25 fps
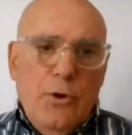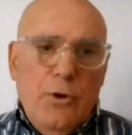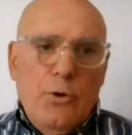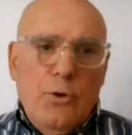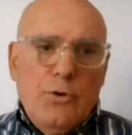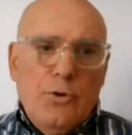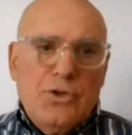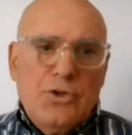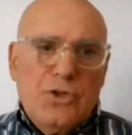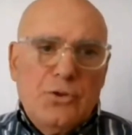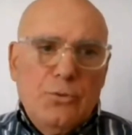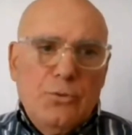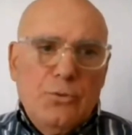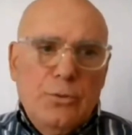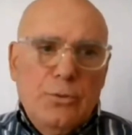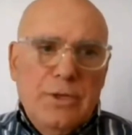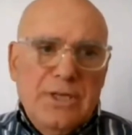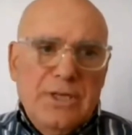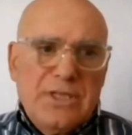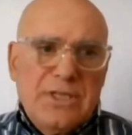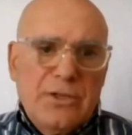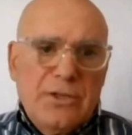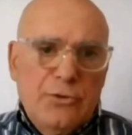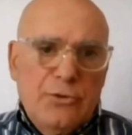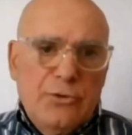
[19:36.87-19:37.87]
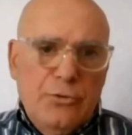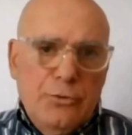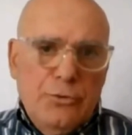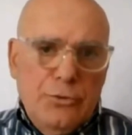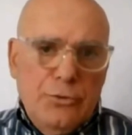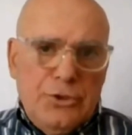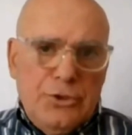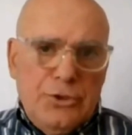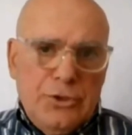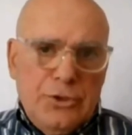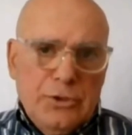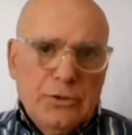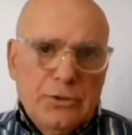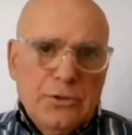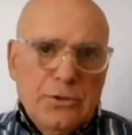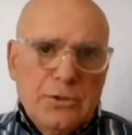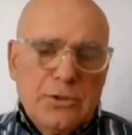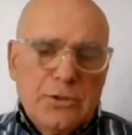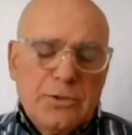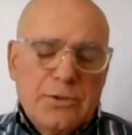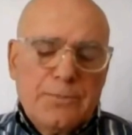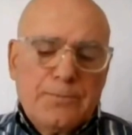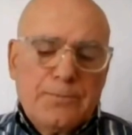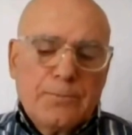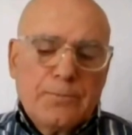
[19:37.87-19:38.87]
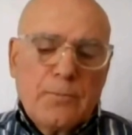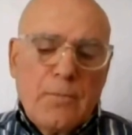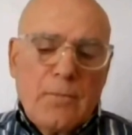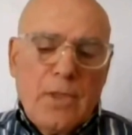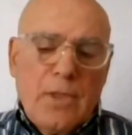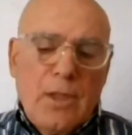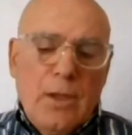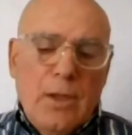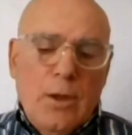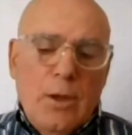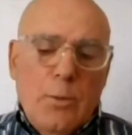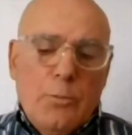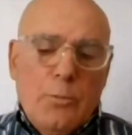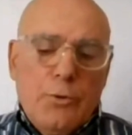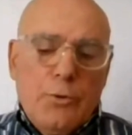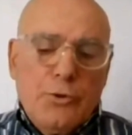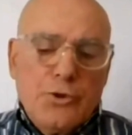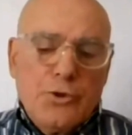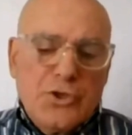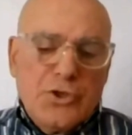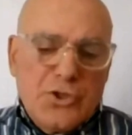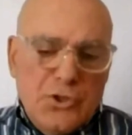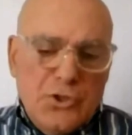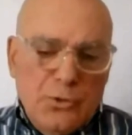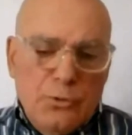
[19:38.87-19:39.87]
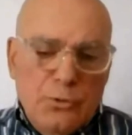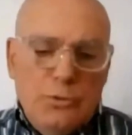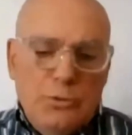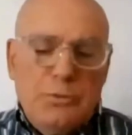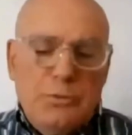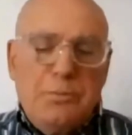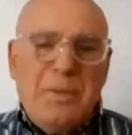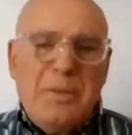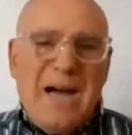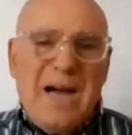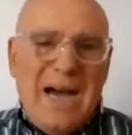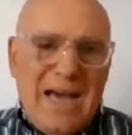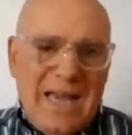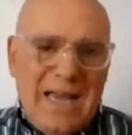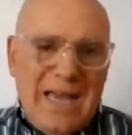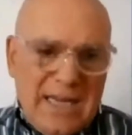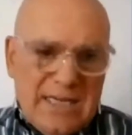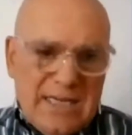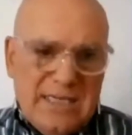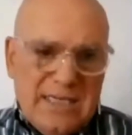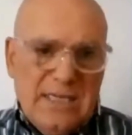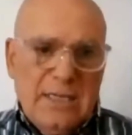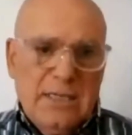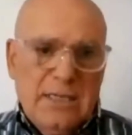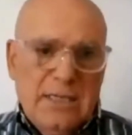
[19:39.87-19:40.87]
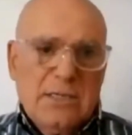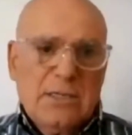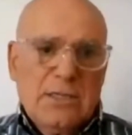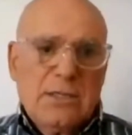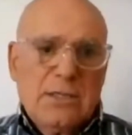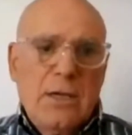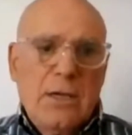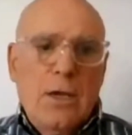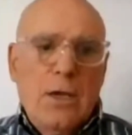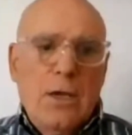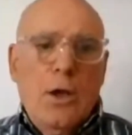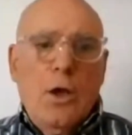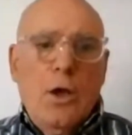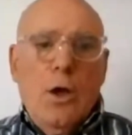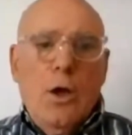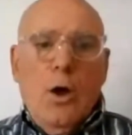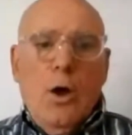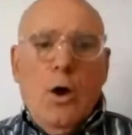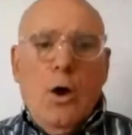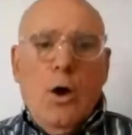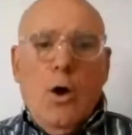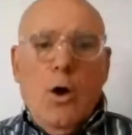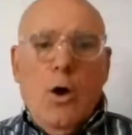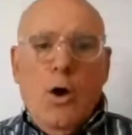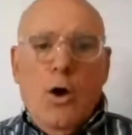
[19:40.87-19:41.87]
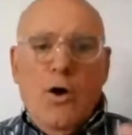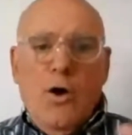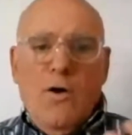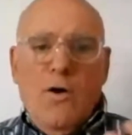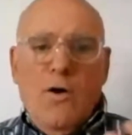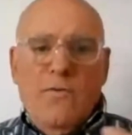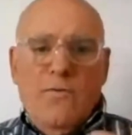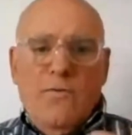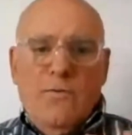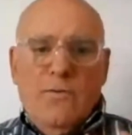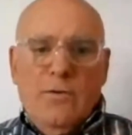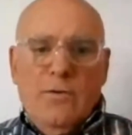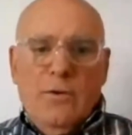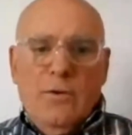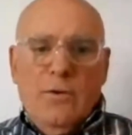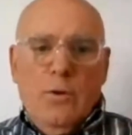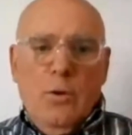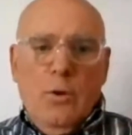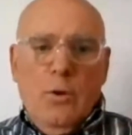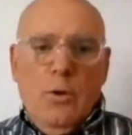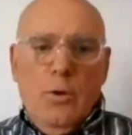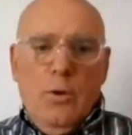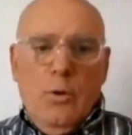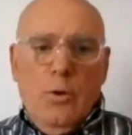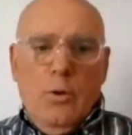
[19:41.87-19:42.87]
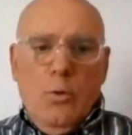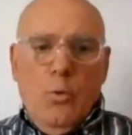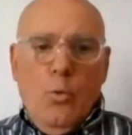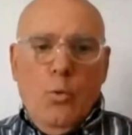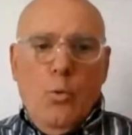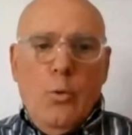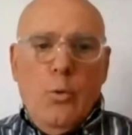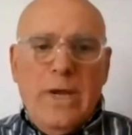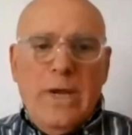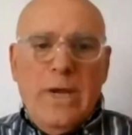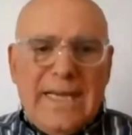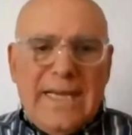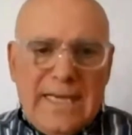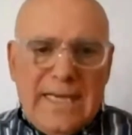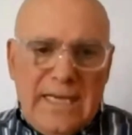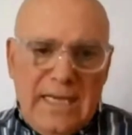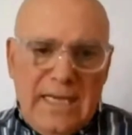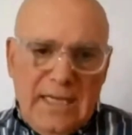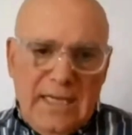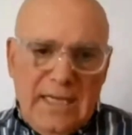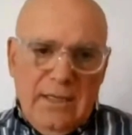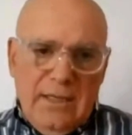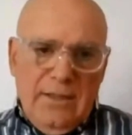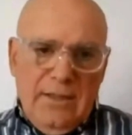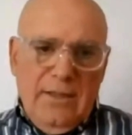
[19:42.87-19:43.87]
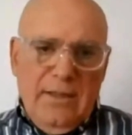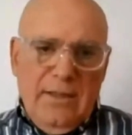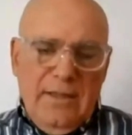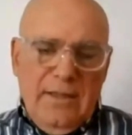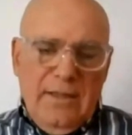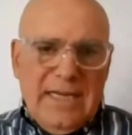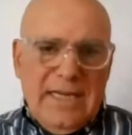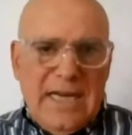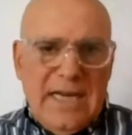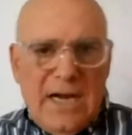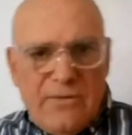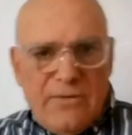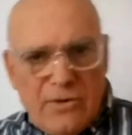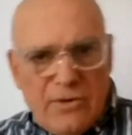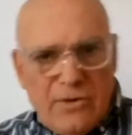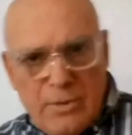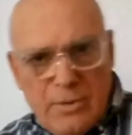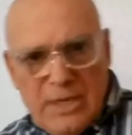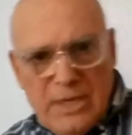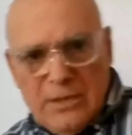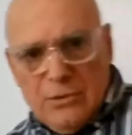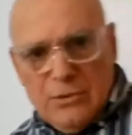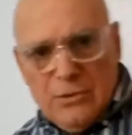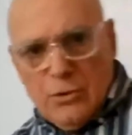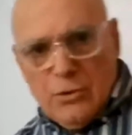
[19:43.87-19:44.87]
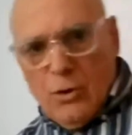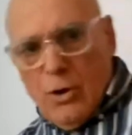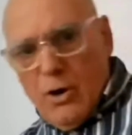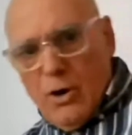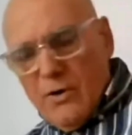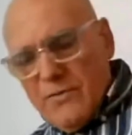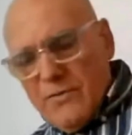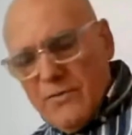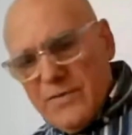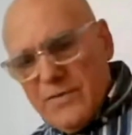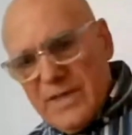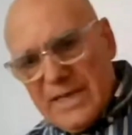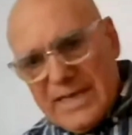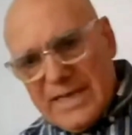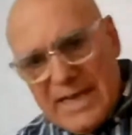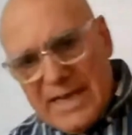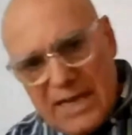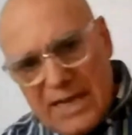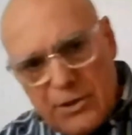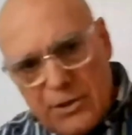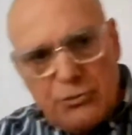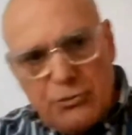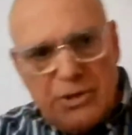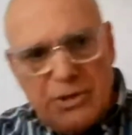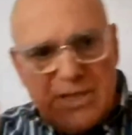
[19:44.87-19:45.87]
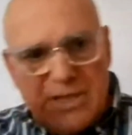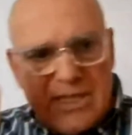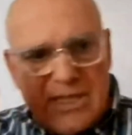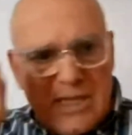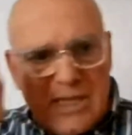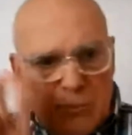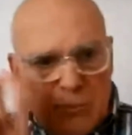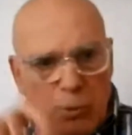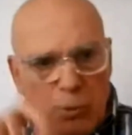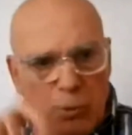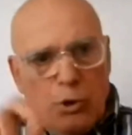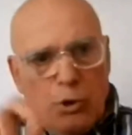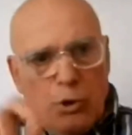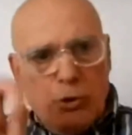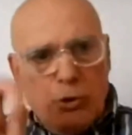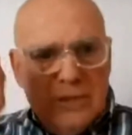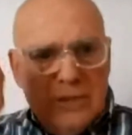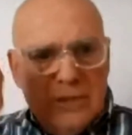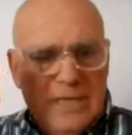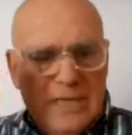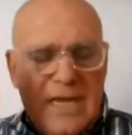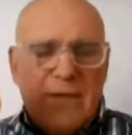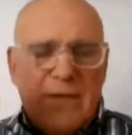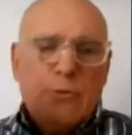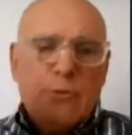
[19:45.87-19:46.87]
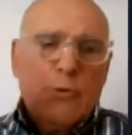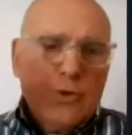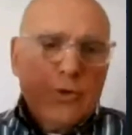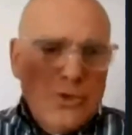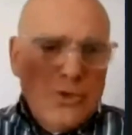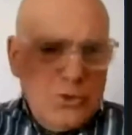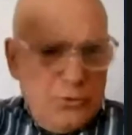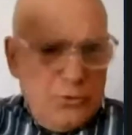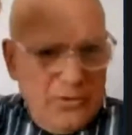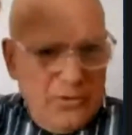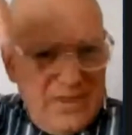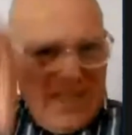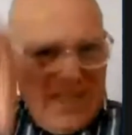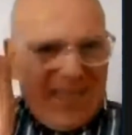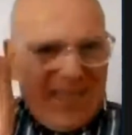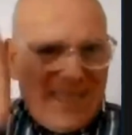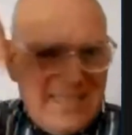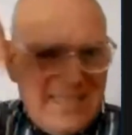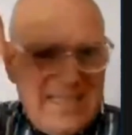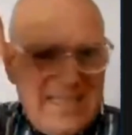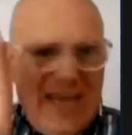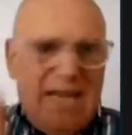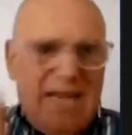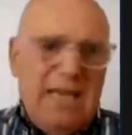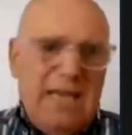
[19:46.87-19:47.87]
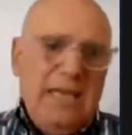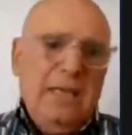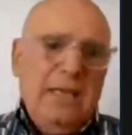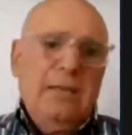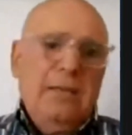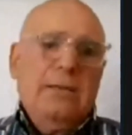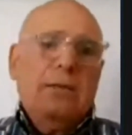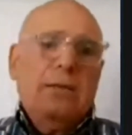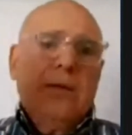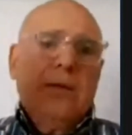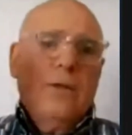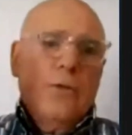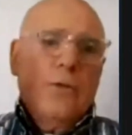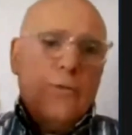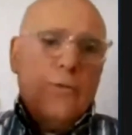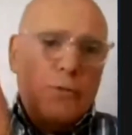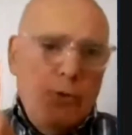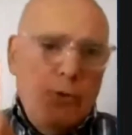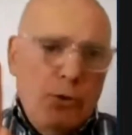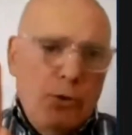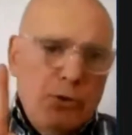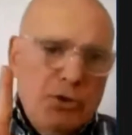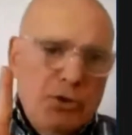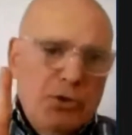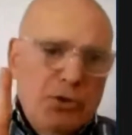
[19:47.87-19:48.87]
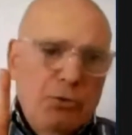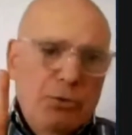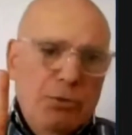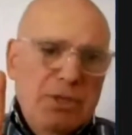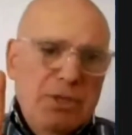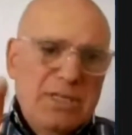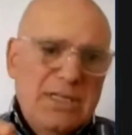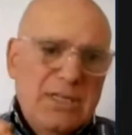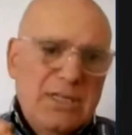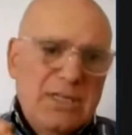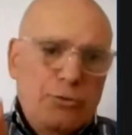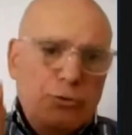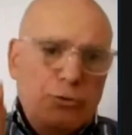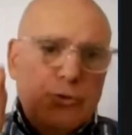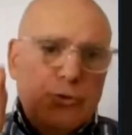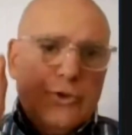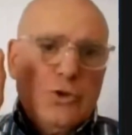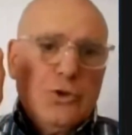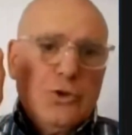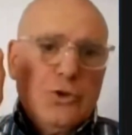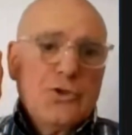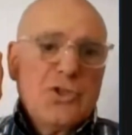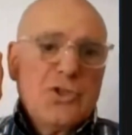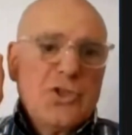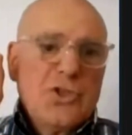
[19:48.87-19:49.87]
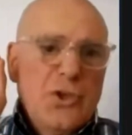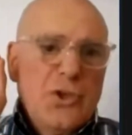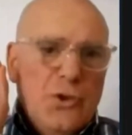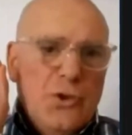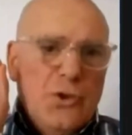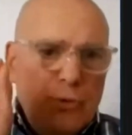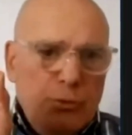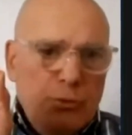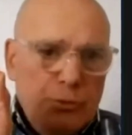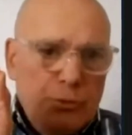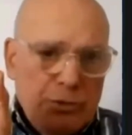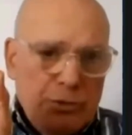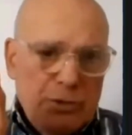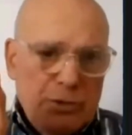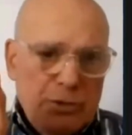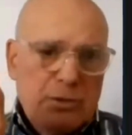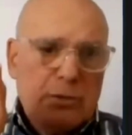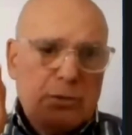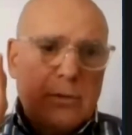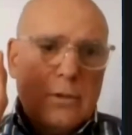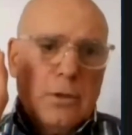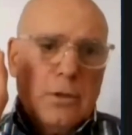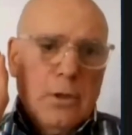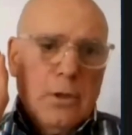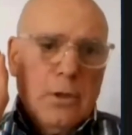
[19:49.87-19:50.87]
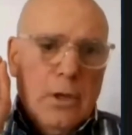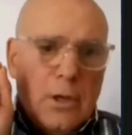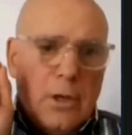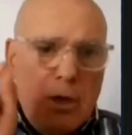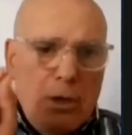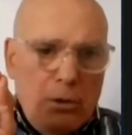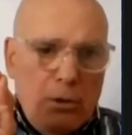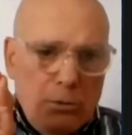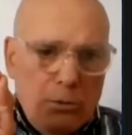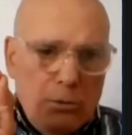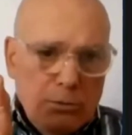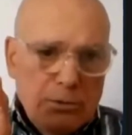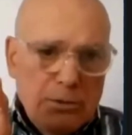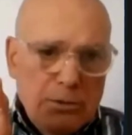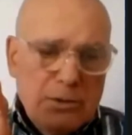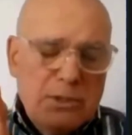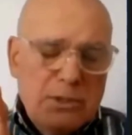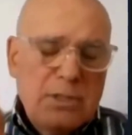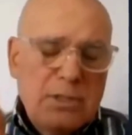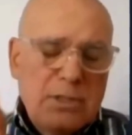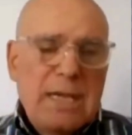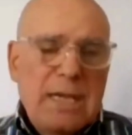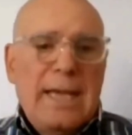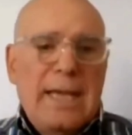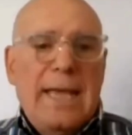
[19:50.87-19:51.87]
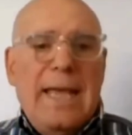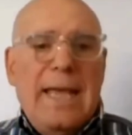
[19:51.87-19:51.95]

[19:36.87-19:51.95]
and those two institutions pursued policies of weakening the government of the countries that borrowed. In other words, to this day, those two institutions use loans